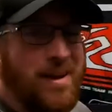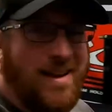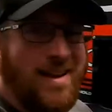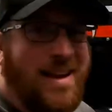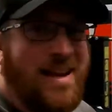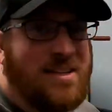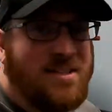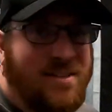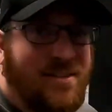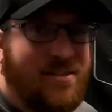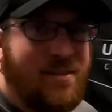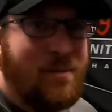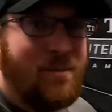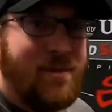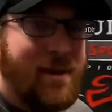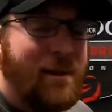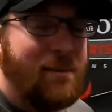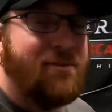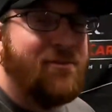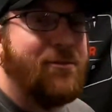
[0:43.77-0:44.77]
I can actually
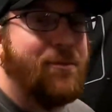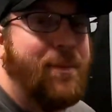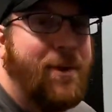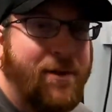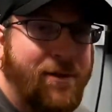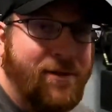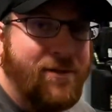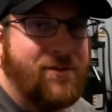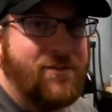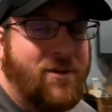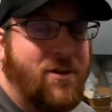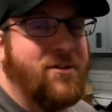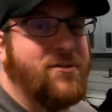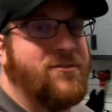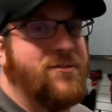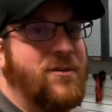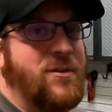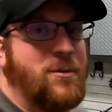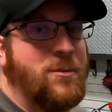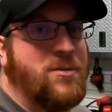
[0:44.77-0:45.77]
sometimes smell
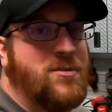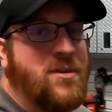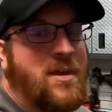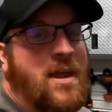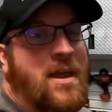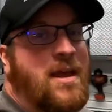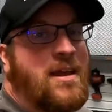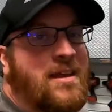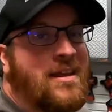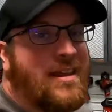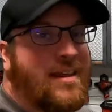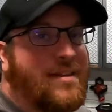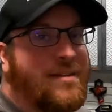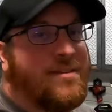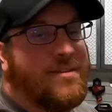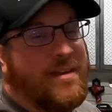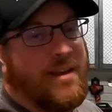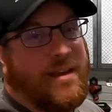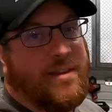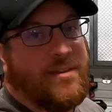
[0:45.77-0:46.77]
exhaust fumes
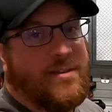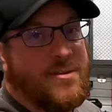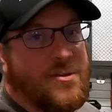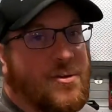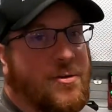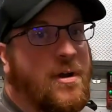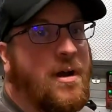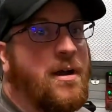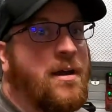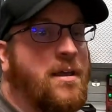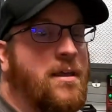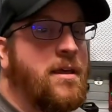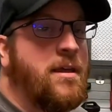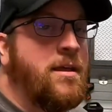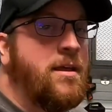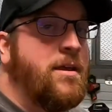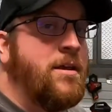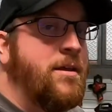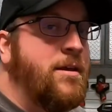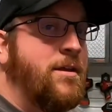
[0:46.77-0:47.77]
inside the truck.
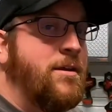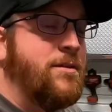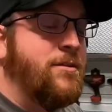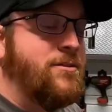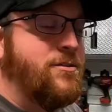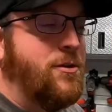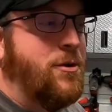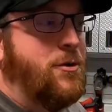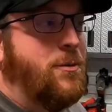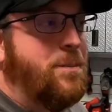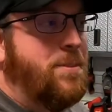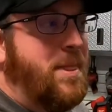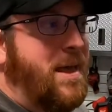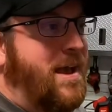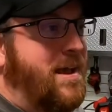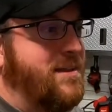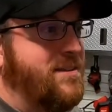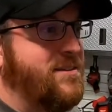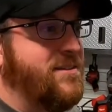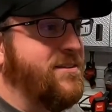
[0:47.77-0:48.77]
So
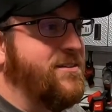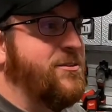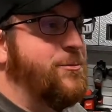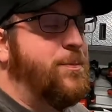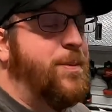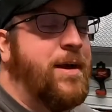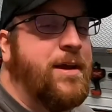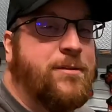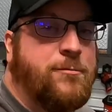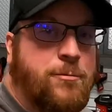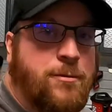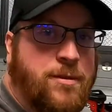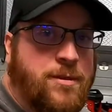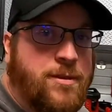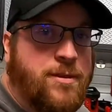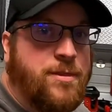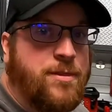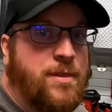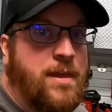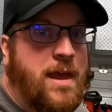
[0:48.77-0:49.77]
I suspect
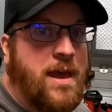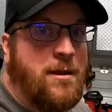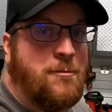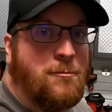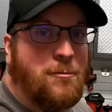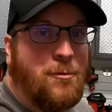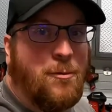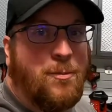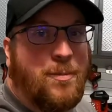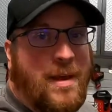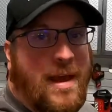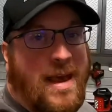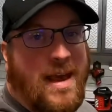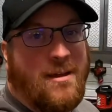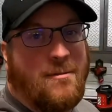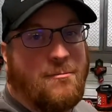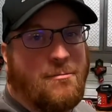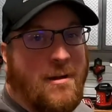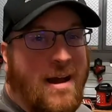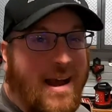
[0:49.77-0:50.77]
with that real
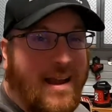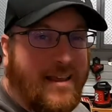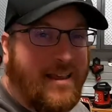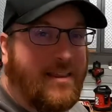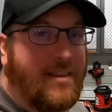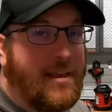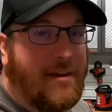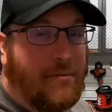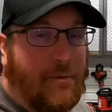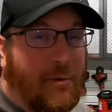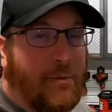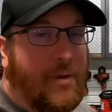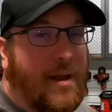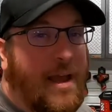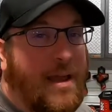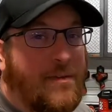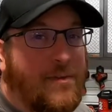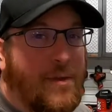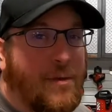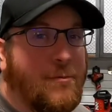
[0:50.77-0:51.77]
bad rocking that we were
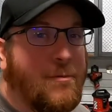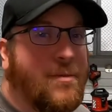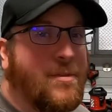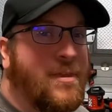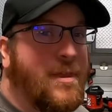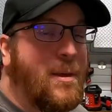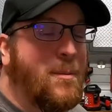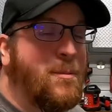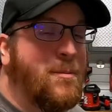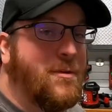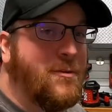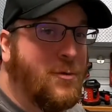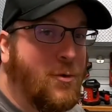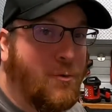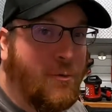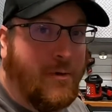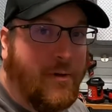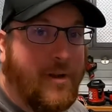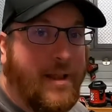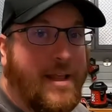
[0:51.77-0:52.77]
having with that
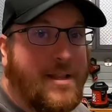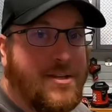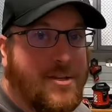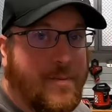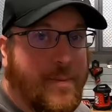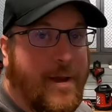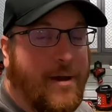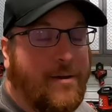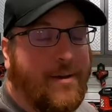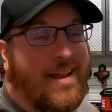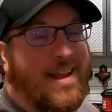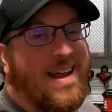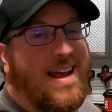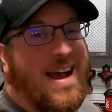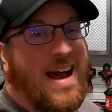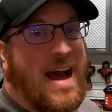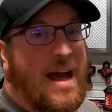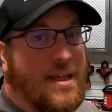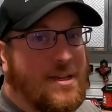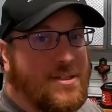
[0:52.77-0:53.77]
torn engine mount,
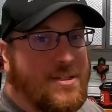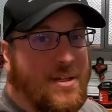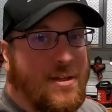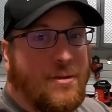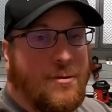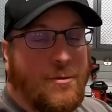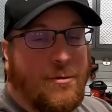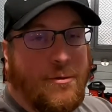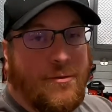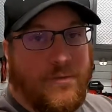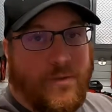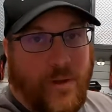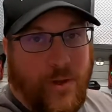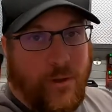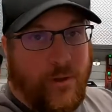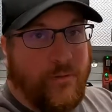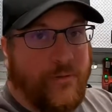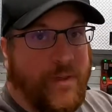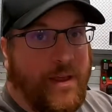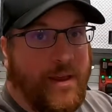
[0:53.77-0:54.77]
I actually include a
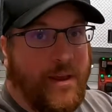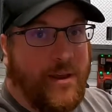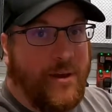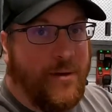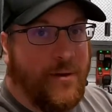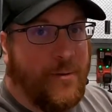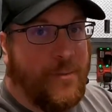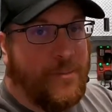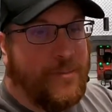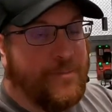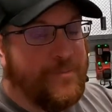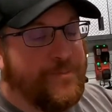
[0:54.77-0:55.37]
video of that here.